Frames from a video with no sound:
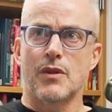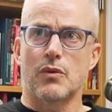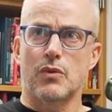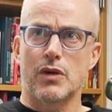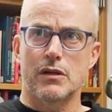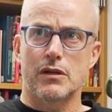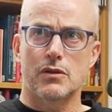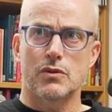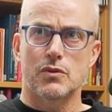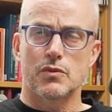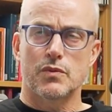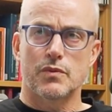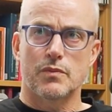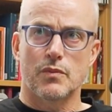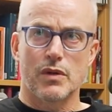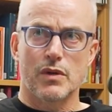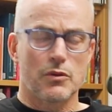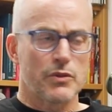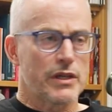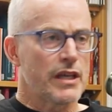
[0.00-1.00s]

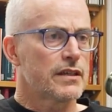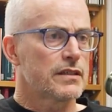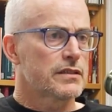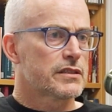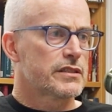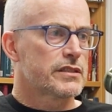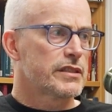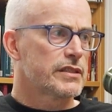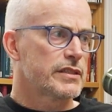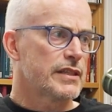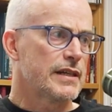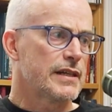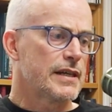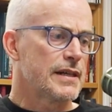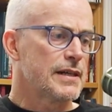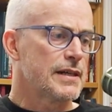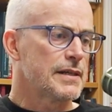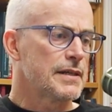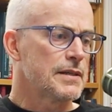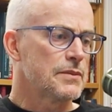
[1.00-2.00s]
Well, we
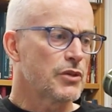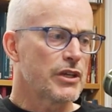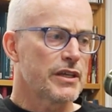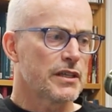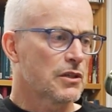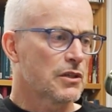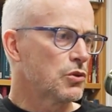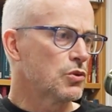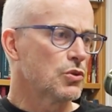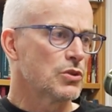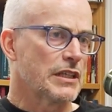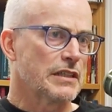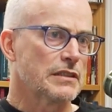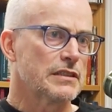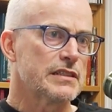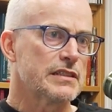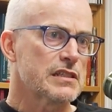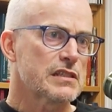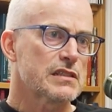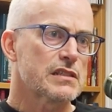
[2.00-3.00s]
had calling
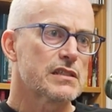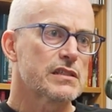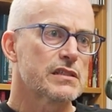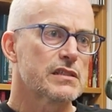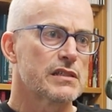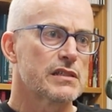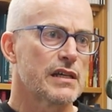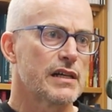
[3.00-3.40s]
lists.